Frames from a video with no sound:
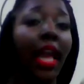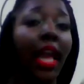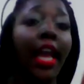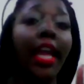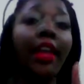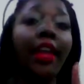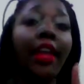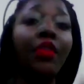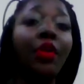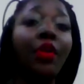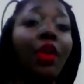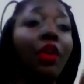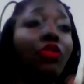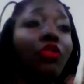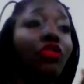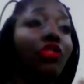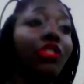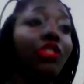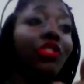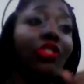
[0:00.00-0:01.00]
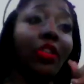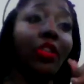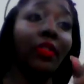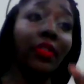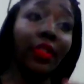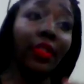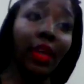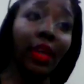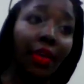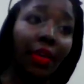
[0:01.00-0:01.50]
If you don't trust
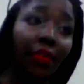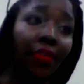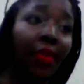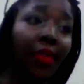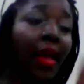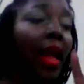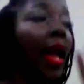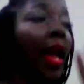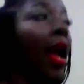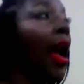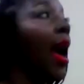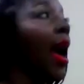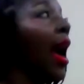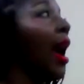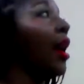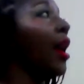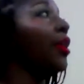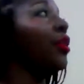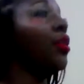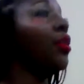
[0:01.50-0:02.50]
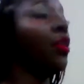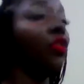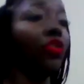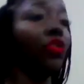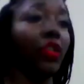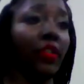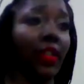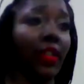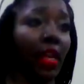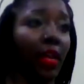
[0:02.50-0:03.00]
yourself, how are you going to
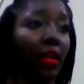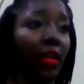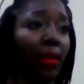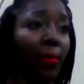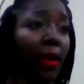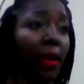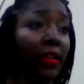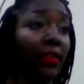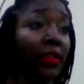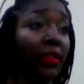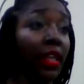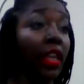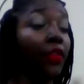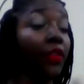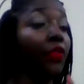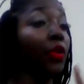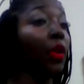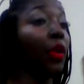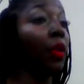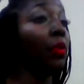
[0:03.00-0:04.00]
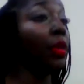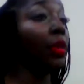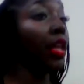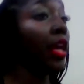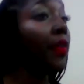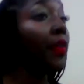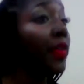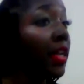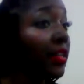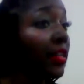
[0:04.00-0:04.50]
trust that other person? If you don't
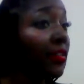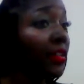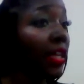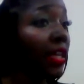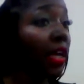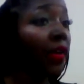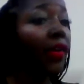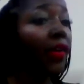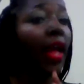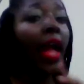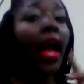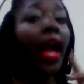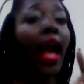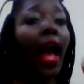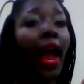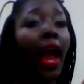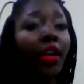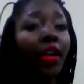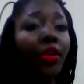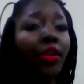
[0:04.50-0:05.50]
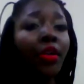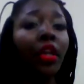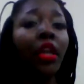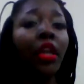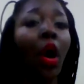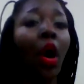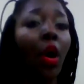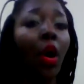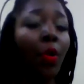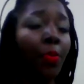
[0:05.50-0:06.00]
love yourself, how are you going
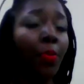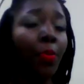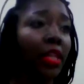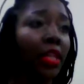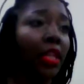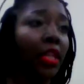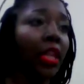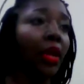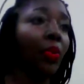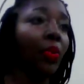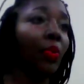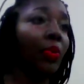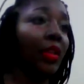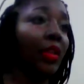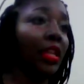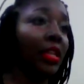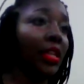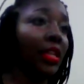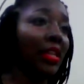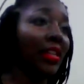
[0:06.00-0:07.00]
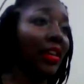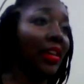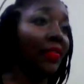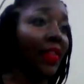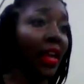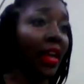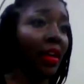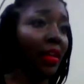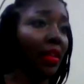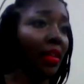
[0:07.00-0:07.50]
to openly and willingly love
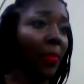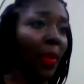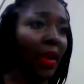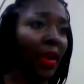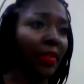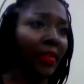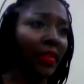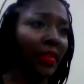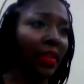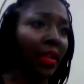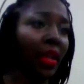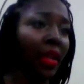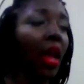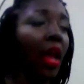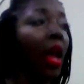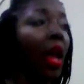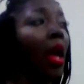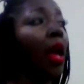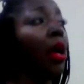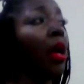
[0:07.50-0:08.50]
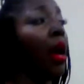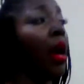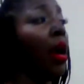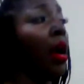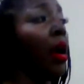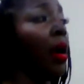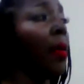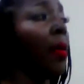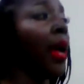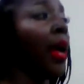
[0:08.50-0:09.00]
that other person?
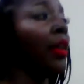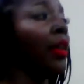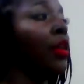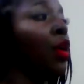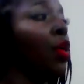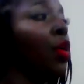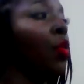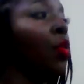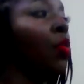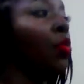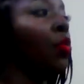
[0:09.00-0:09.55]
I know